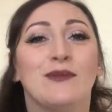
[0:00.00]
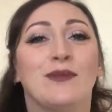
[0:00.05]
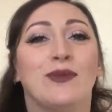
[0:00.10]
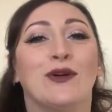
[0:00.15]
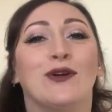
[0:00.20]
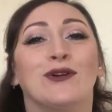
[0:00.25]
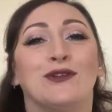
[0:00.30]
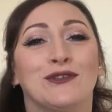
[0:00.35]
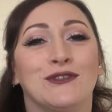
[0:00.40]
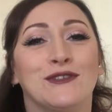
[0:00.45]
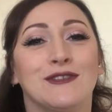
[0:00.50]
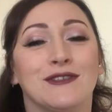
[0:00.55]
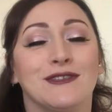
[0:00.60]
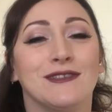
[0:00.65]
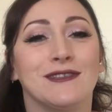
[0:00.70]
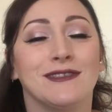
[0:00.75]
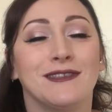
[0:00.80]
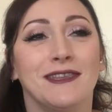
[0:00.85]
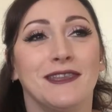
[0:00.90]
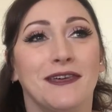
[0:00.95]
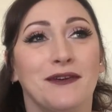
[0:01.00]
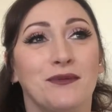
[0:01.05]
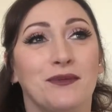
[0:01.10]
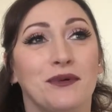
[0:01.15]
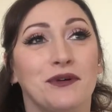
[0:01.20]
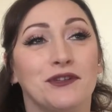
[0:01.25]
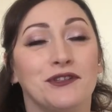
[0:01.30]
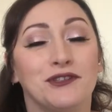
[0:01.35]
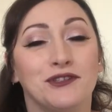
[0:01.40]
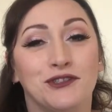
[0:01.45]
because they
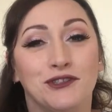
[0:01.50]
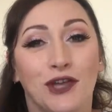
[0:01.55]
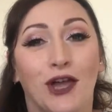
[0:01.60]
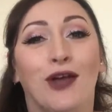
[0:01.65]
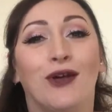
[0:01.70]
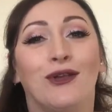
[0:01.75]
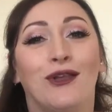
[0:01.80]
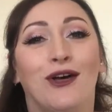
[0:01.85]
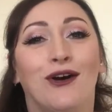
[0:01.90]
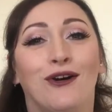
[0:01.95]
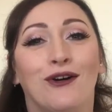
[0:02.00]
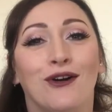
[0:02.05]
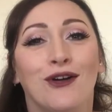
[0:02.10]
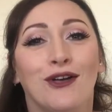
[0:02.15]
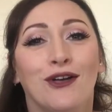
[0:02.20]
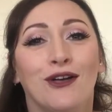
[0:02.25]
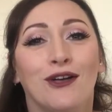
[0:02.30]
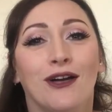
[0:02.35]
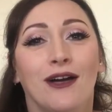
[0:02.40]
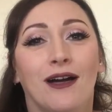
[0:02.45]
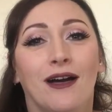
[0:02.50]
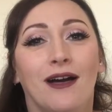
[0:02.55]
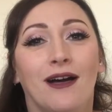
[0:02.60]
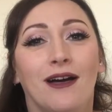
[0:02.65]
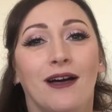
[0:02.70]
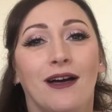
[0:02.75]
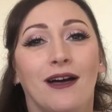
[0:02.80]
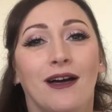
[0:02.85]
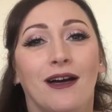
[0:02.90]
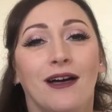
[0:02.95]
were so long
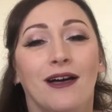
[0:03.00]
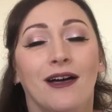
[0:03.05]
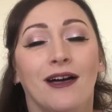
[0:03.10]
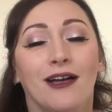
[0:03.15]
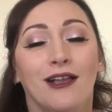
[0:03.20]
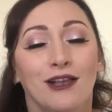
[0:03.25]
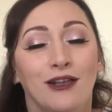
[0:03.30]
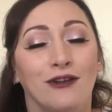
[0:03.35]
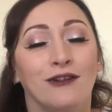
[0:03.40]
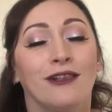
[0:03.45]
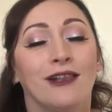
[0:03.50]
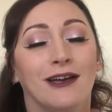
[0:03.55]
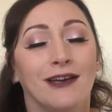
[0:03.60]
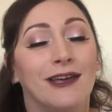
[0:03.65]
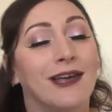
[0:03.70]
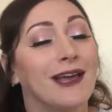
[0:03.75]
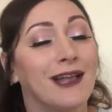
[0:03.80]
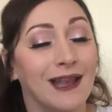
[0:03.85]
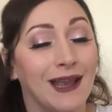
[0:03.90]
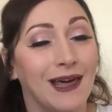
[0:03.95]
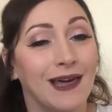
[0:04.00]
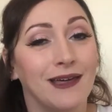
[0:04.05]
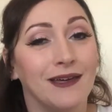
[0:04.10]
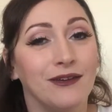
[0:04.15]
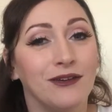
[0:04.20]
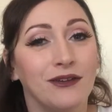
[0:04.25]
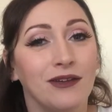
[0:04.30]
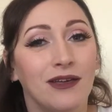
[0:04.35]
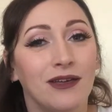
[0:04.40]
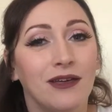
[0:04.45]
I looked like a
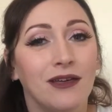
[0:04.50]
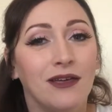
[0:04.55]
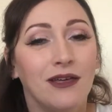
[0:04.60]
clown.